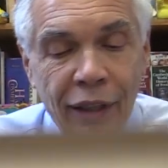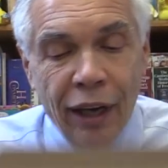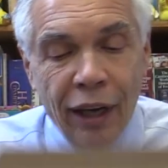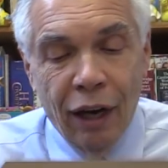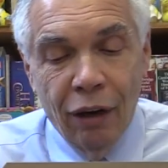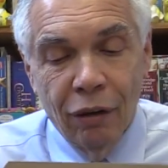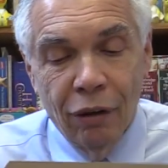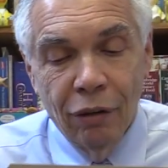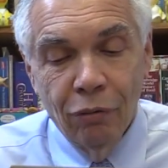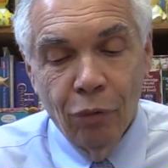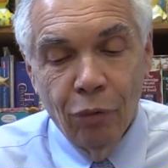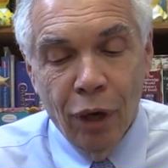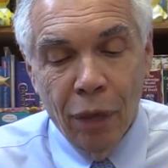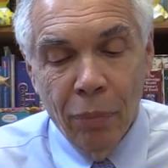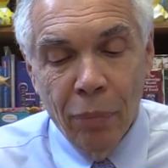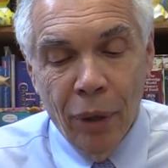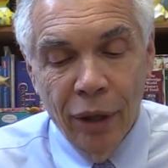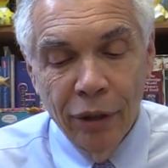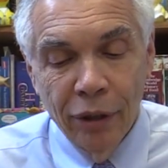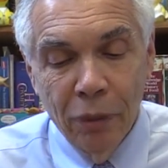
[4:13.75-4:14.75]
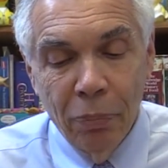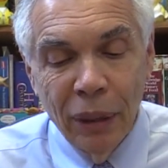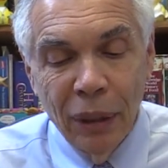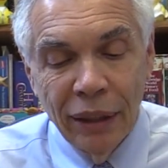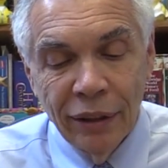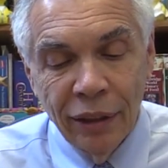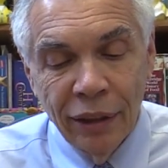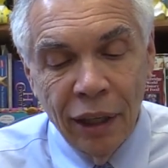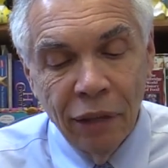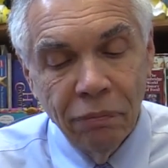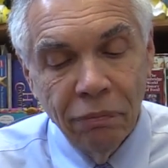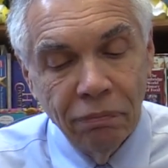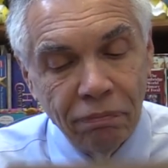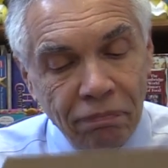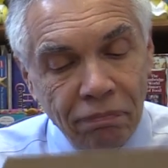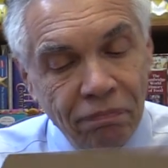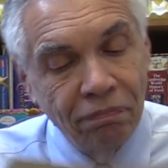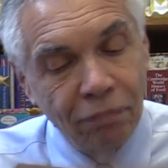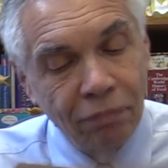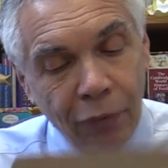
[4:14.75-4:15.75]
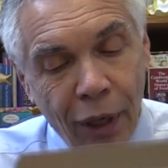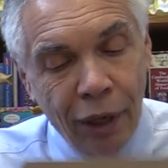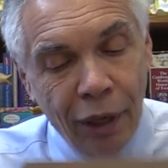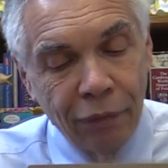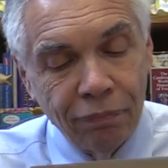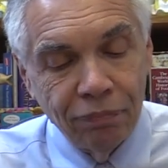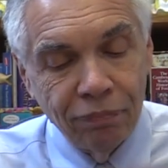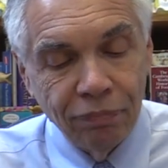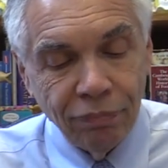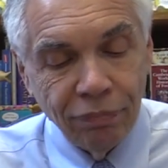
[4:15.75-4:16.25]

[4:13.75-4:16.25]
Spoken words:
Now, what about the pizza? Well,